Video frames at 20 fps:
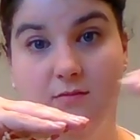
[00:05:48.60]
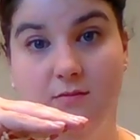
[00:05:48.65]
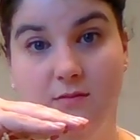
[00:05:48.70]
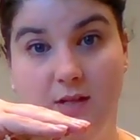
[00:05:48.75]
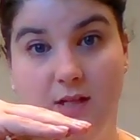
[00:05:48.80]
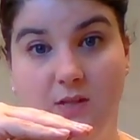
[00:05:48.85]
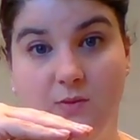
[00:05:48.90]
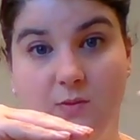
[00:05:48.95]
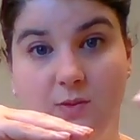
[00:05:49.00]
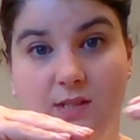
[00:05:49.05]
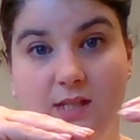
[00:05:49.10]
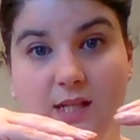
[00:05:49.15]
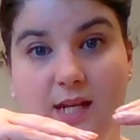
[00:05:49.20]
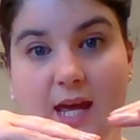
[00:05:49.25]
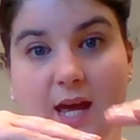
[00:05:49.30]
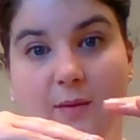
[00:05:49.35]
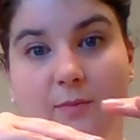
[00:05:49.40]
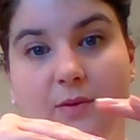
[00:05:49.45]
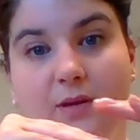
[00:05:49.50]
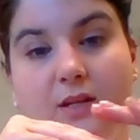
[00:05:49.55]
That's what's going to
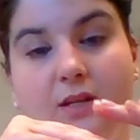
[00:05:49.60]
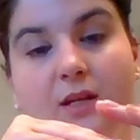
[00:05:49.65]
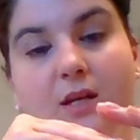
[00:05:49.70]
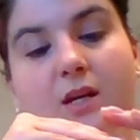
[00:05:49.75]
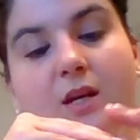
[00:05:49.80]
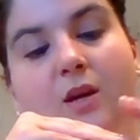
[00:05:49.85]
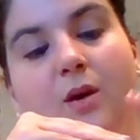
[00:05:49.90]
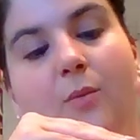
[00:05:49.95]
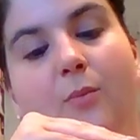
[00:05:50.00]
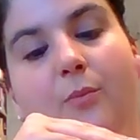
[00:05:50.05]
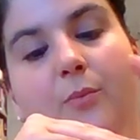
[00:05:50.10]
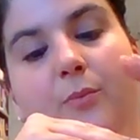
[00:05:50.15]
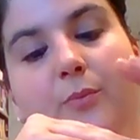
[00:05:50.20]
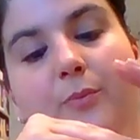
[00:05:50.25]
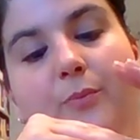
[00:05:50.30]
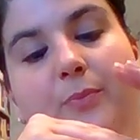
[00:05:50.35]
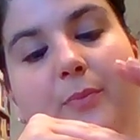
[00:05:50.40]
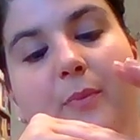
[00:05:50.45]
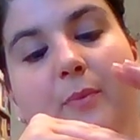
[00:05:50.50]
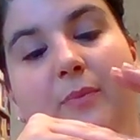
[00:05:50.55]
happen.
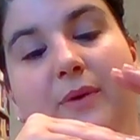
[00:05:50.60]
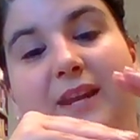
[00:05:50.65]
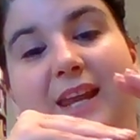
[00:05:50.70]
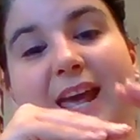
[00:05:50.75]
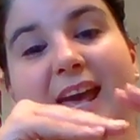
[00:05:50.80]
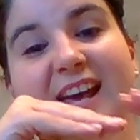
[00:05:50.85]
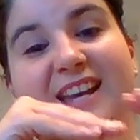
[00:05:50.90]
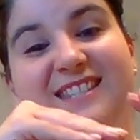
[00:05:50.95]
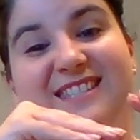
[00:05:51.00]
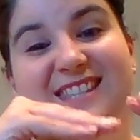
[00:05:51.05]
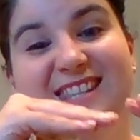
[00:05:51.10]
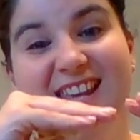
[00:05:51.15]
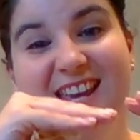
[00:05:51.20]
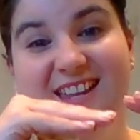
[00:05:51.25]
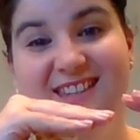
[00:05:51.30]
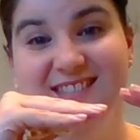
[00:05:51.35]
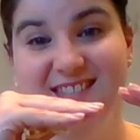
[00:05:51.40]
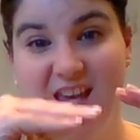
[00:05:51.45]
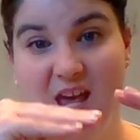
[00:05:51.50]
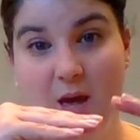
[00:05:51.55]
But as
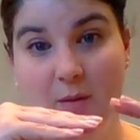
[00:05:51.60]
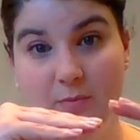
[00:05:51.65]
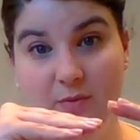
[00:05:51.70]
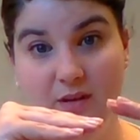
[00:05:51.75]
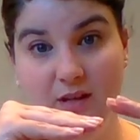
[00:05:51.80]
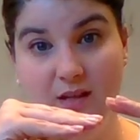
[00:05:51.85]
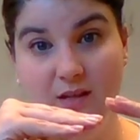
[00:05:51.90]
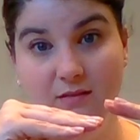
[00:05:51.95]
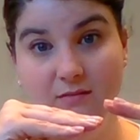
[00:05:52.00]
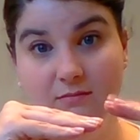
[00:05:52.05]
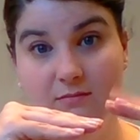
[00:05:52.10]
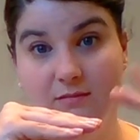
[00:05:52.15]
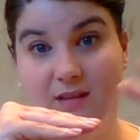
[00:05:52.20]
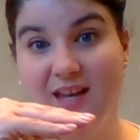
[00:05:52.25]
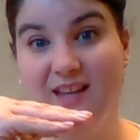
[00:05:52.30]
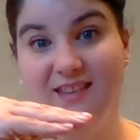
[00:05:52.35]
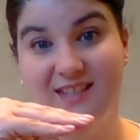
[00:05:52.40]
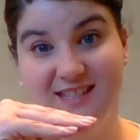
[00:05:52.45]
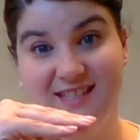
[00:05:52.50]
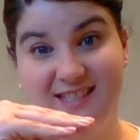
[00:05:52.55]
that's happening,
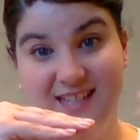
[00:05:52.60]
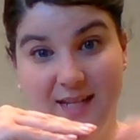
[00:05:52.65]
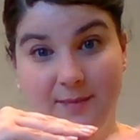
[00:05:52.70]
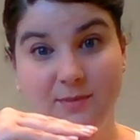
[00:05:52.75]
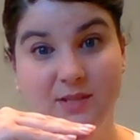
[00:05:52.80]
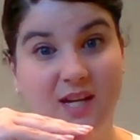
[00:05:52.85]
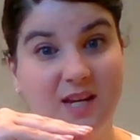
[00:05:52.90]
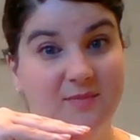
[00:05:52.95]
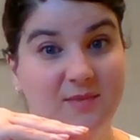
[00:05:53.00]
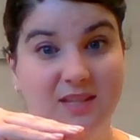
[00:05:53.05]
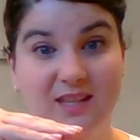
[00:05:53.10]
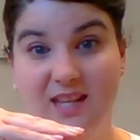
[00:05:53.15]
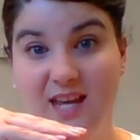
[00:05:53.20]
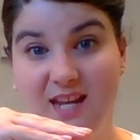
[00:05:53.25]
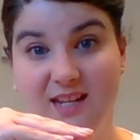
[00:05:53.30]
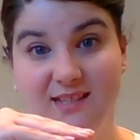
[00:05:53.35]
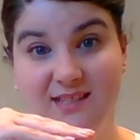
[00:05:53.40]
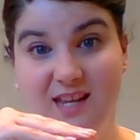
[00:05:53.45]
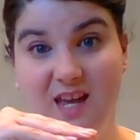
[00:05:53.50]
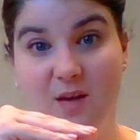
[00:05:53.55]
at the same time that that
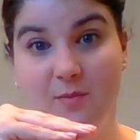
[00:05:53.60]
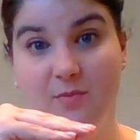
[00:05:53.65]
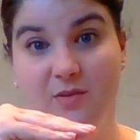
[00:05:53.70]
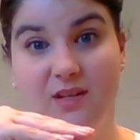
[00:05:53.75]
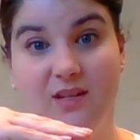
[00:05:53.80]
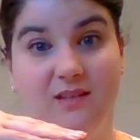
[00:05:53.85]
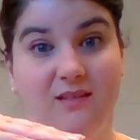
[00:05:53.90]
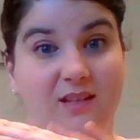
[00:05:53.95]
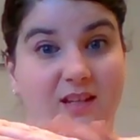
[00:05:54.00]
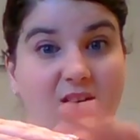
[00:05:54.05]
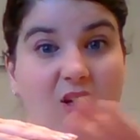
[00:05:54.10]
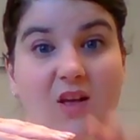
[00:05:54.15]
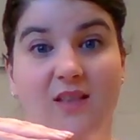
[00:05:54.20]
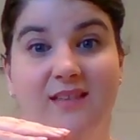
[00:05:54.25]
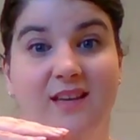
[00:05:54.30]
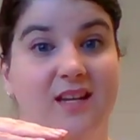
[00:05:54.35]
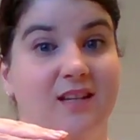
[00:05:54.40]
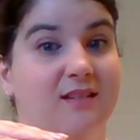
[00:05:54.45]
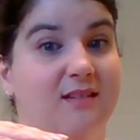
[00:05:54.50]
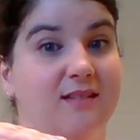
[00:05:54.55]
is happening, that all
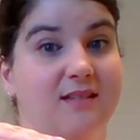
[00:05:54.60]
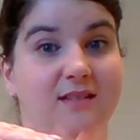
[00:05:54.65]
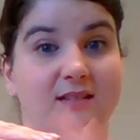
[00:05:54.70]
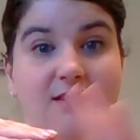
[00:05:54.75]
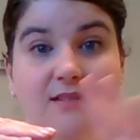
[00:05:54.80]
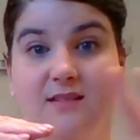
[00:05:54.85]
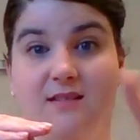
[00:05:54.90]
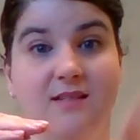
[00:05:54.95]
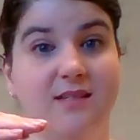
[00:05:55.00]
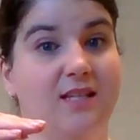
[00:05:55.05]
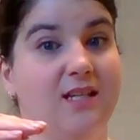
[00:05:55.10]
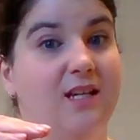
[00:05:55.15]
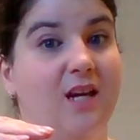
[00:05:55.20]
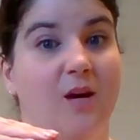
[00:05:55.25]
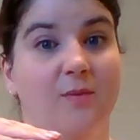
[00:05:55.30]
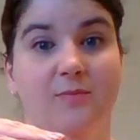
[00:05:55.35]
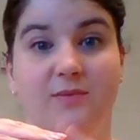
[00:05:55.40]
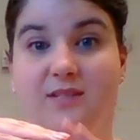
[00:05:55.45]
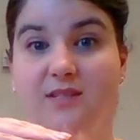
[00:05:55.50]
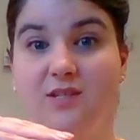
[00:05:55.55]
that
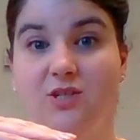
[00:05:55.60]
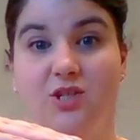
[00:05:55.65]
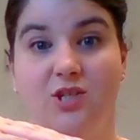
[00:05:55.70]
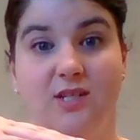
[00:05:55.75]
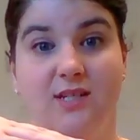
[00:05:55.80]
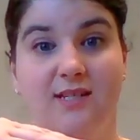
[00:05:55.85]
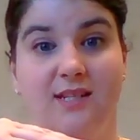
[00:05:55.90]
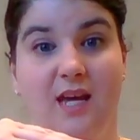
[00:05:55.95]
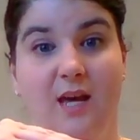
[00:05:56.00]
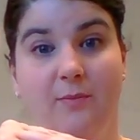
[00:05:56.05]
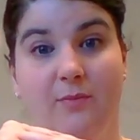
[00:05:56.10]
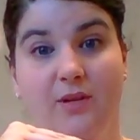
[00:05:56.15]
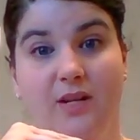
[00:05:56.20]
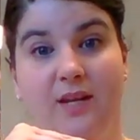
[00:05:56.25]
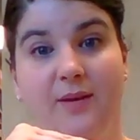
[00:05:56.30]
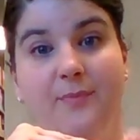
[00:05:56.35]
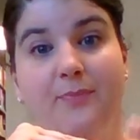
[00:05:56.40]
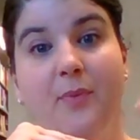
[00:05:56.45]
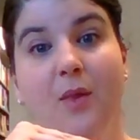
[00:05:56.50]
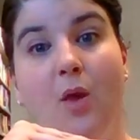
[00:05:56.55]
decomposition is
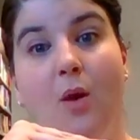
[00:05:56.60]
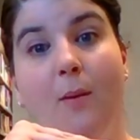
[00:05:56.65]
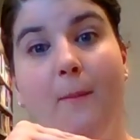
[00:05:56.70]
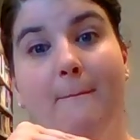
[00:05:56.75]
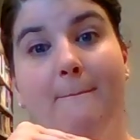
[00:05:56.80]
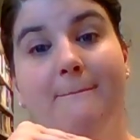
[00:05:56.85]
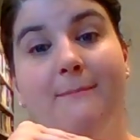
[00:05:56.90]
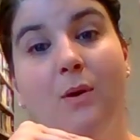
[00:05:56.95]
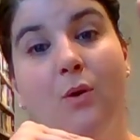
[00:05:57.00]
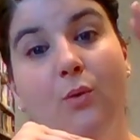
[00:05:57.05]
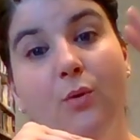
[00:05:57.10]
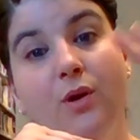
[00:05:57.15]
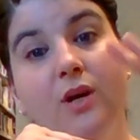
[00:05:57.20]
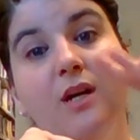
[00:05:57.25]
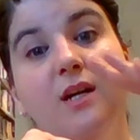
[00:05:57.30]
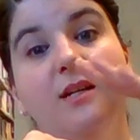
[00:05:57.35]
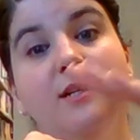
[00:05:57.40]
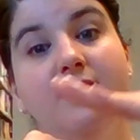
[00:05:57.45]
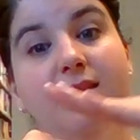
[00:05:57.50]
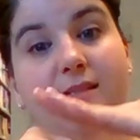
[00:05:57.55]
happening,
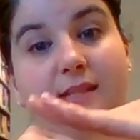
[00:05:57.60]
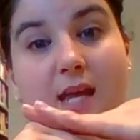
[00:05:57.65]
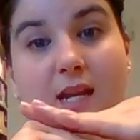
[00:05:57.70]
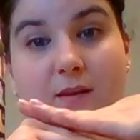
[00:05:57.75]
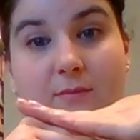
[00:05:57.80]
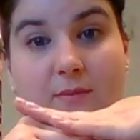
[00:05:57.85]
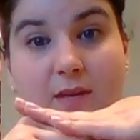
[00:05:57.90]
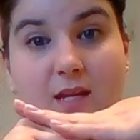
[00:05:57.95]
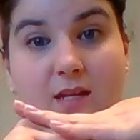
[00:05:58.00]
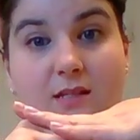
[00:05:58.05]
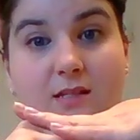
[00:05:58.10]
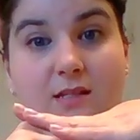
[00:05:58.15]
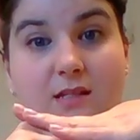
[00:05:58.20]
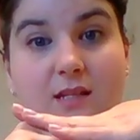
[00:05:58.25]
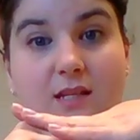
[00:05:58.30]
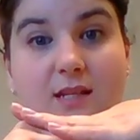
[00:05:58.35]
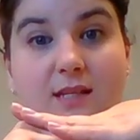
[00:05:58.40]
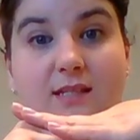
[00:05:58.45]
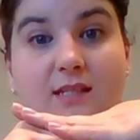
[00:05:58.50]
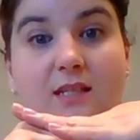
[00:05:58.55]
more sediment
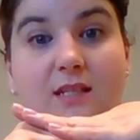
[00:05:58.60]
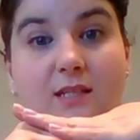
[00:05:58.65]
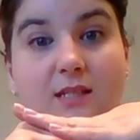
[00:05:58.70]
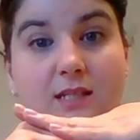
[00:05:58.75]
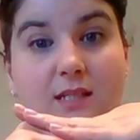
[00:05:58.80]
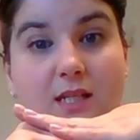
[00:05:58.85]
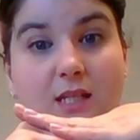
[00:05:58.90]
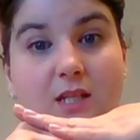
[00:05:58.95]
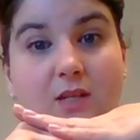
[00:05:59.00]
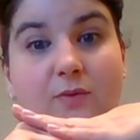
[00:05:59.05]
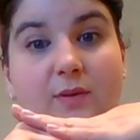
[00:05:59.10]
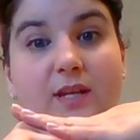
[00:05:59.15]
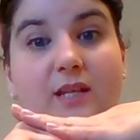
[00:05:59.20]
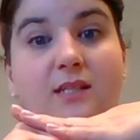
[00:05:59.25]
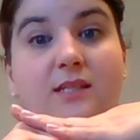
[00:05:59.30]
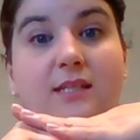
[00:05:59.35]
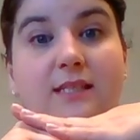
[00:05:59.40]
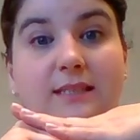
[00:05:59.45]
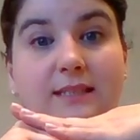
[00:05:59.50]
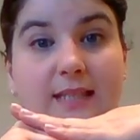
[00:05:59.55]
is continuing
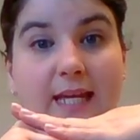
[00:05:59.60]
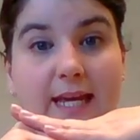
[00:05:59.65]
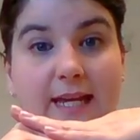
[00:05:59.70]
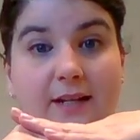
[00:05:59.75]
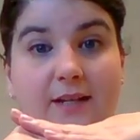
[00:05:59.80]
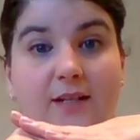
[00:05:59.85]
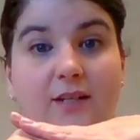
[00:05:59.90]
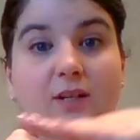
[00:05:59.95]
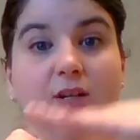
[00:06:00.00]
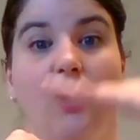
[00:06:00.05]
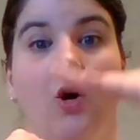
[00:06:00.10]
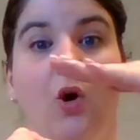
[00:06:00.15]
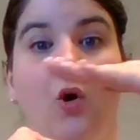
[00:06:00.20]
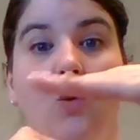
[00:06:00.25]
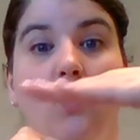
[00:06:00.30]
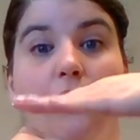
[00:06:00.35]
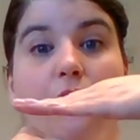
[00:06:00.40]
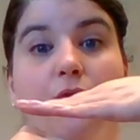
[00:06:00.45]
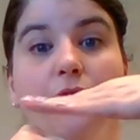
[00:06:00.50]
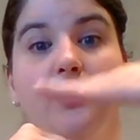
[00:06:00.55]
to layer
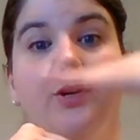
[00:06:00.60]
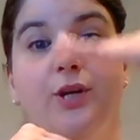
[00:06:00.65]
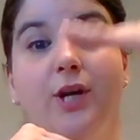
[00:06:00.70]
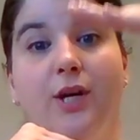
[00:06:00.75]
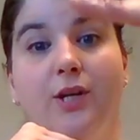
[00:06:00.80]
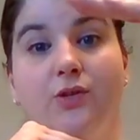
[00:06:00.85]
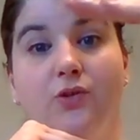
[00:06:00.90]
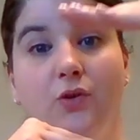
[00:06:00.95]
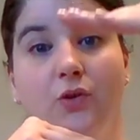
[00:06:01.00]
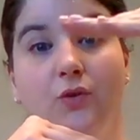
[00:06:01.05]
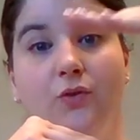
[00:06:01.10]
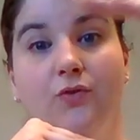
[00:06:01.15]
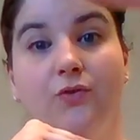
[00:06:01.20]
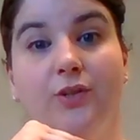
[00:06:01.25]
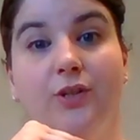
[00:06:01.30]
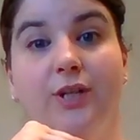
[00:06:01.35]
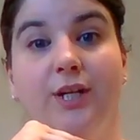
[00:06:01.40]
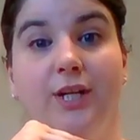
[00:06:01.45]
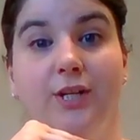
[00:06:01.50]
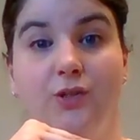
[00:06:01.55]
over and
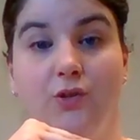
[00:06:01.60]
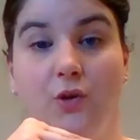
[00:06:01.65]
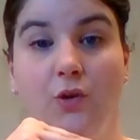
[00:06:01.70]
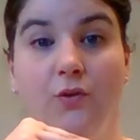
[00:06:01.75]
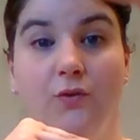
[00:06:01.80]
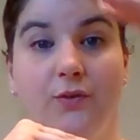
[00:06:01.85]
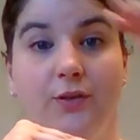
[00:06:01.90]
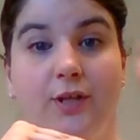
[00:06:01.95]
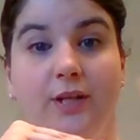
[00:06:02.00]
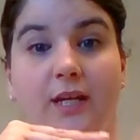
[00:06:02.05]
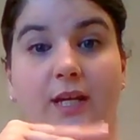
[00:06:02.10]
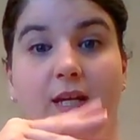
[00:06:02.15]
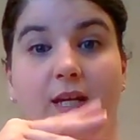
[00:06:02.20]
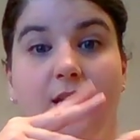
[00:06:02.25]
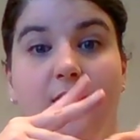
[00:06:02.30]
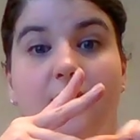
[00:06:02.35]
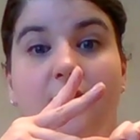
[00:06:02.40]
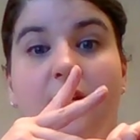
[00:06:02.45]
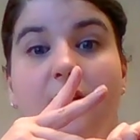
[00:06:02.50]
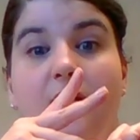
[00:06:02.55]
over and over
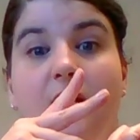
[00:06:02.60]
again